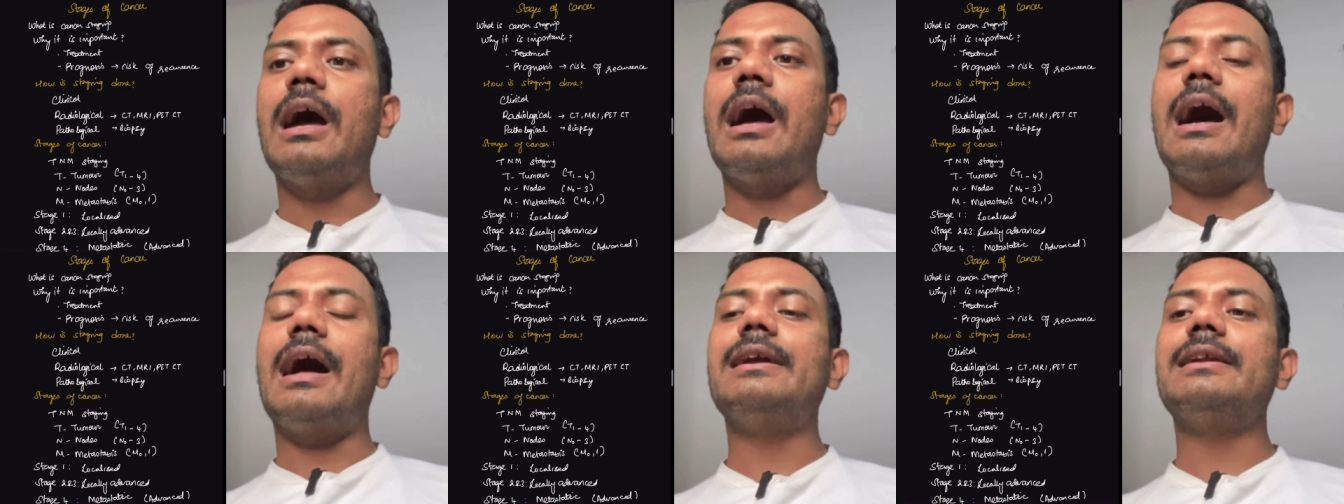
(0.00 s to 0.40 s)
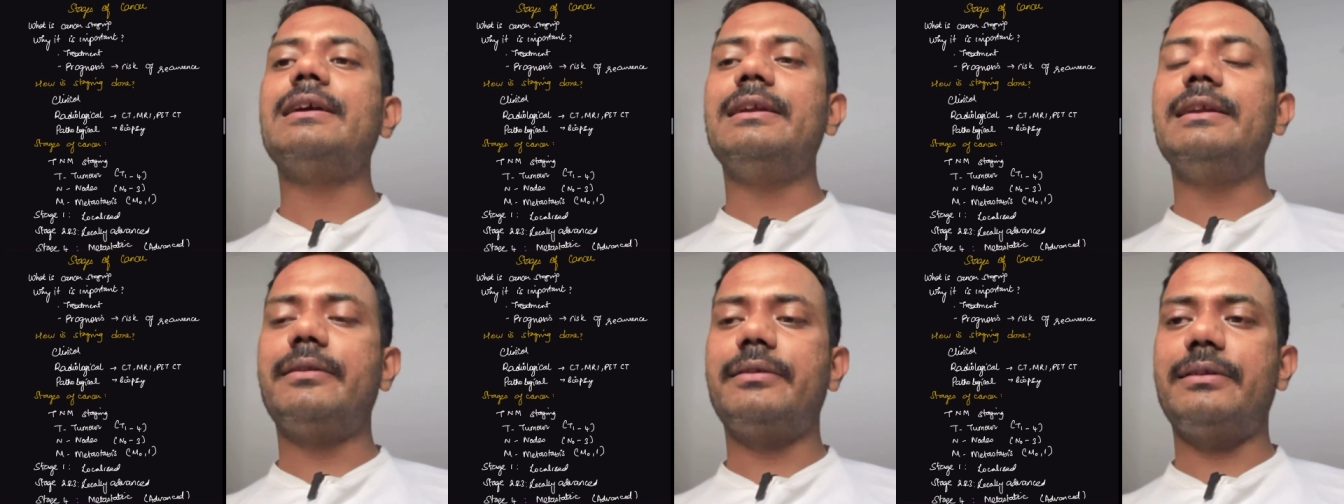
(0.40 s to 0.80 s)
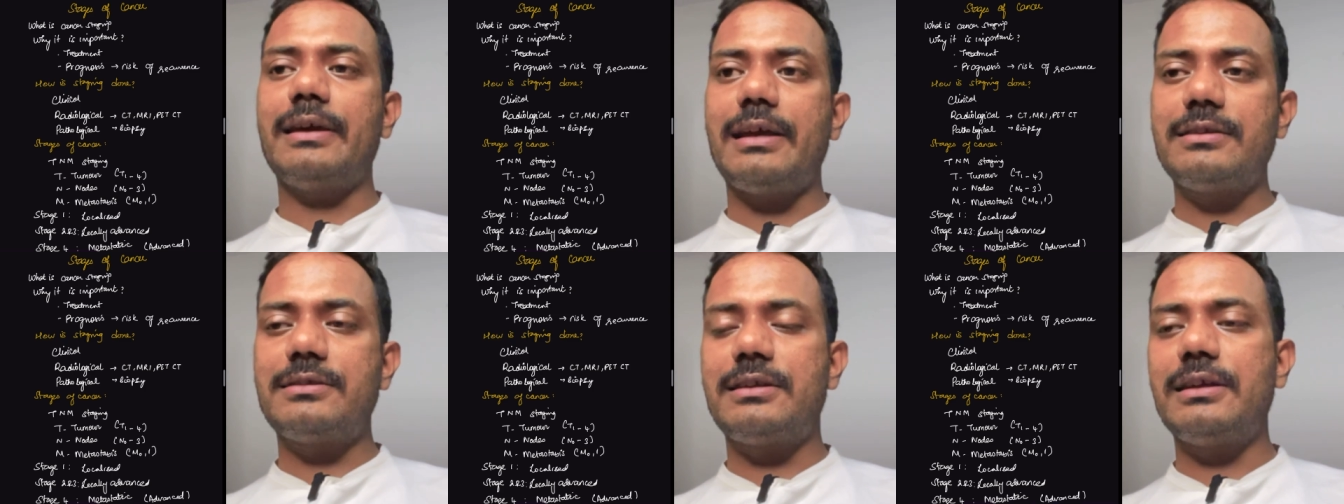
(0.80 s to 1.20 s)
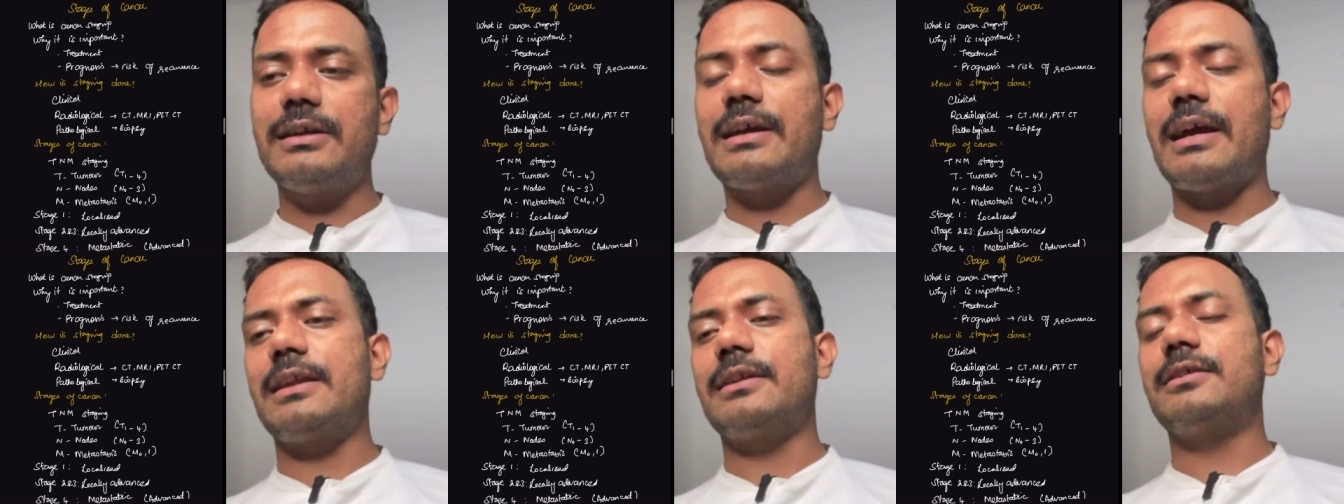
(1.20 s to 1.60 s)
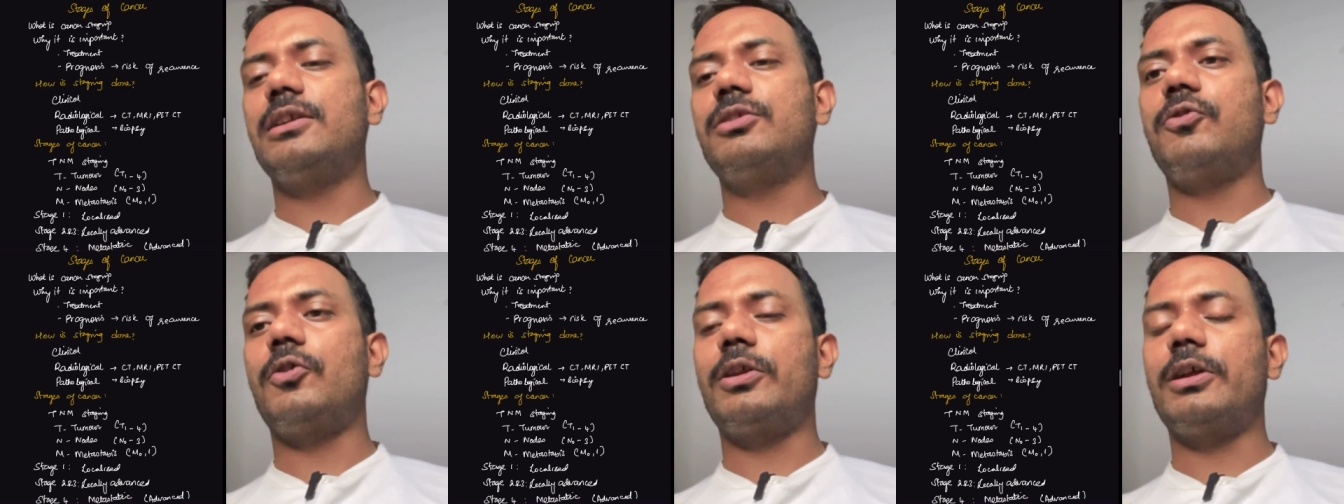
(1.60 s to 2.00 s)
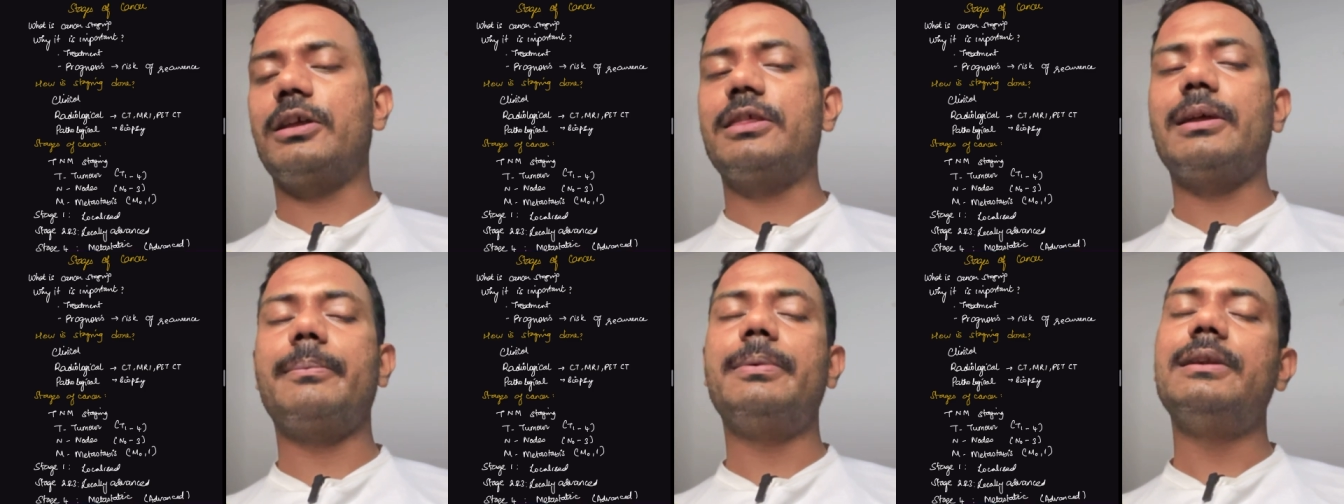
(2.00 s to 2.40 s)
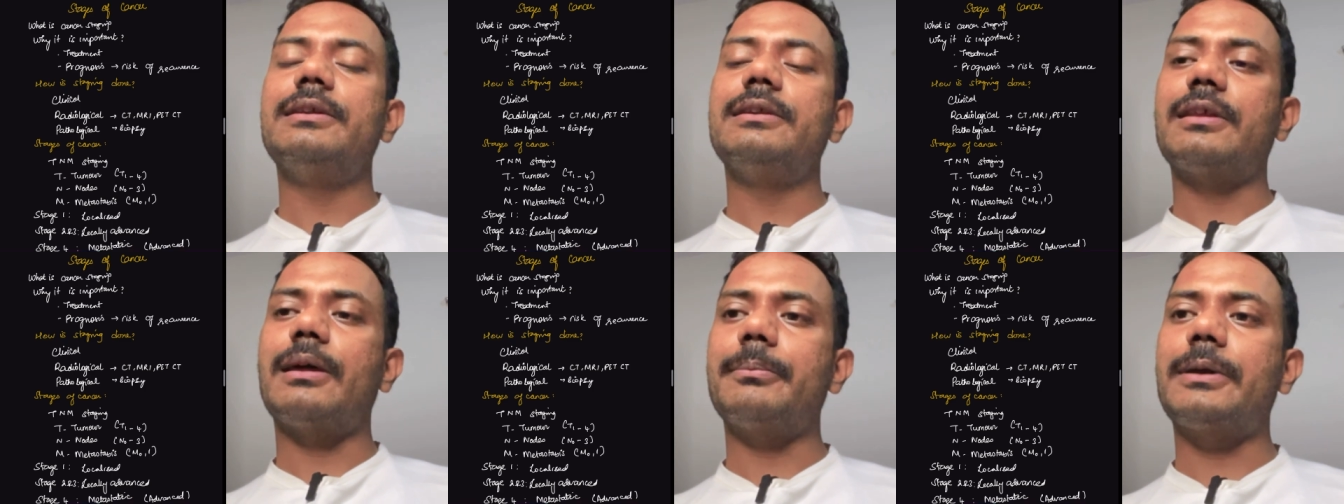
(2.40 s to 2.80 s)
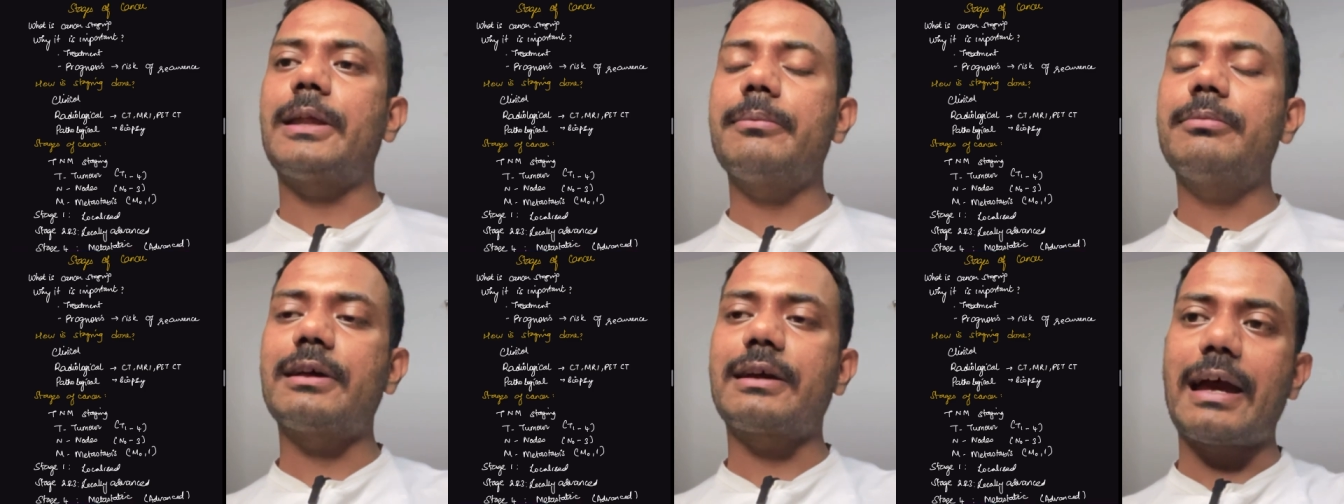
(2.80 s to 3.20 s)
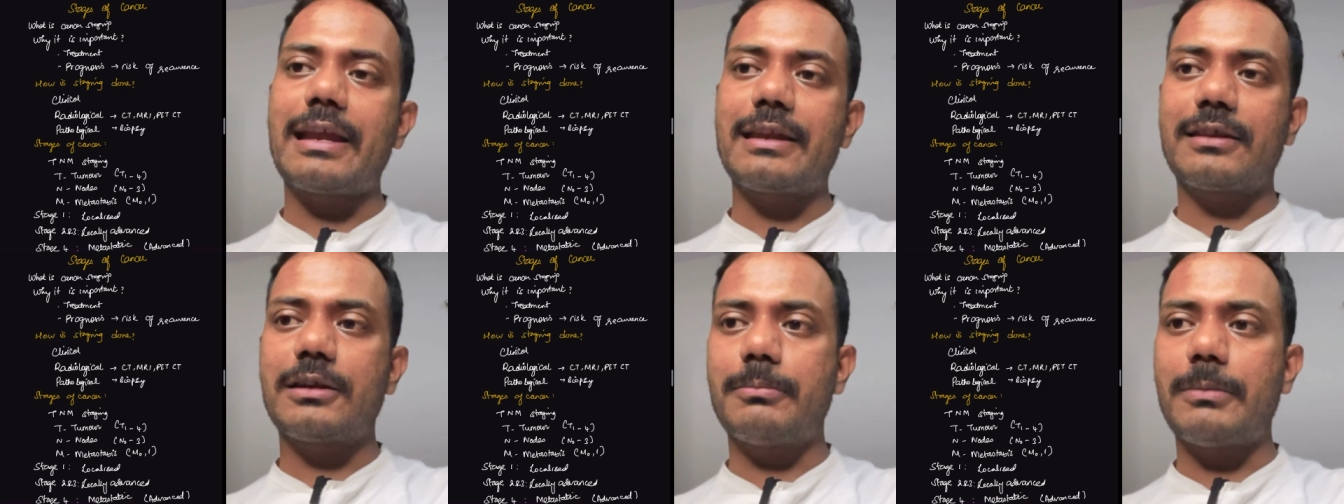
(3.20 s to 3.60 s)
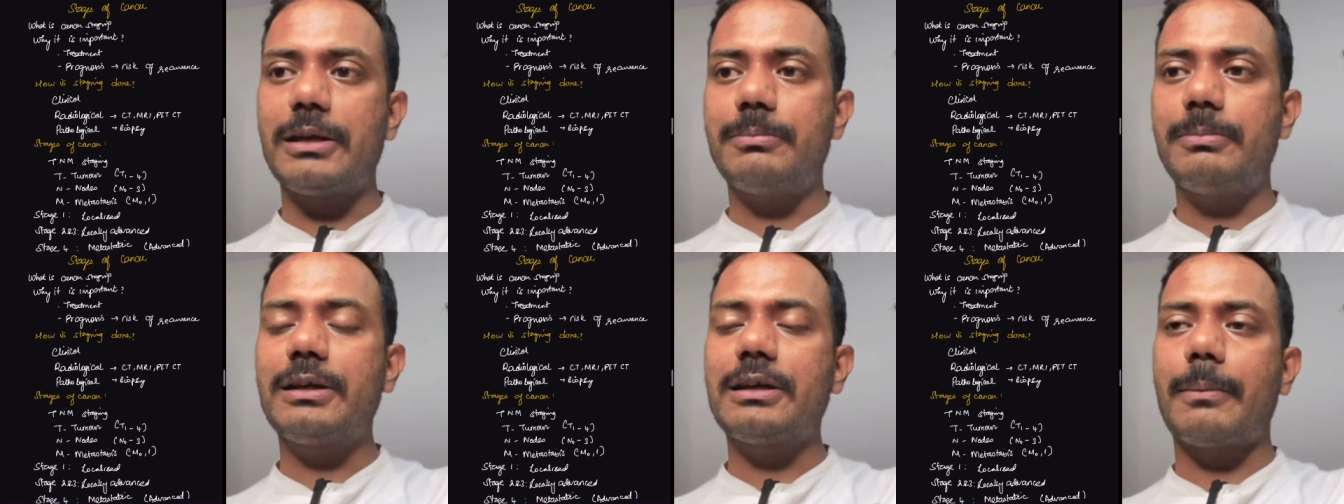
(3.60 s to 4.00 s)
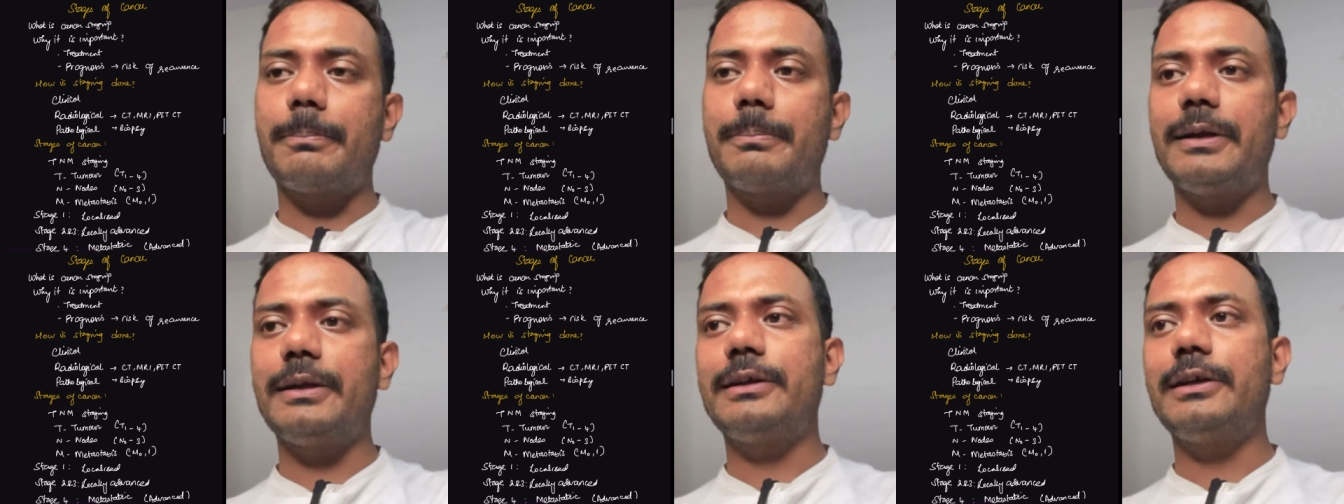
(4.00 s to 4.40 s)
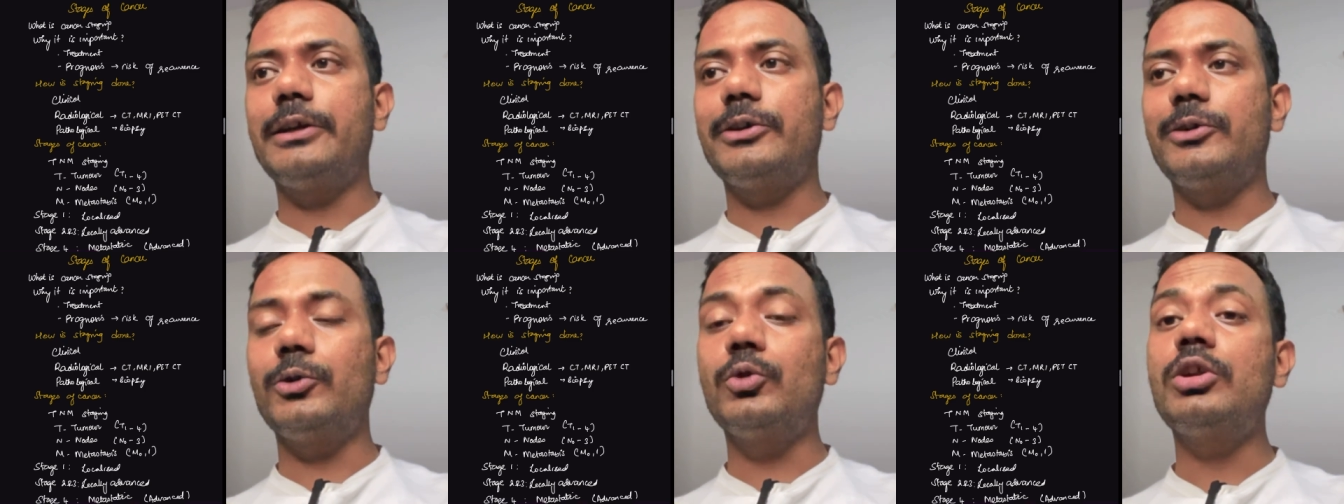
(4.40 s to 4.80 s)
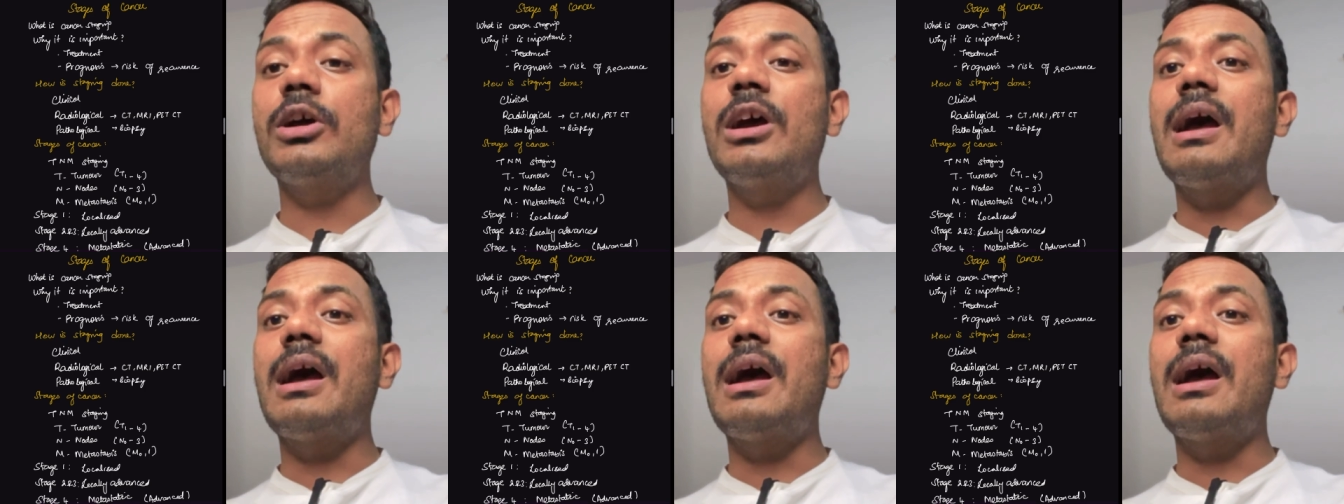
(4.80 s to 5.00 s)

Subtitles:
And in stage 3 cancers, for example, sometimes the cancer might be completely cured,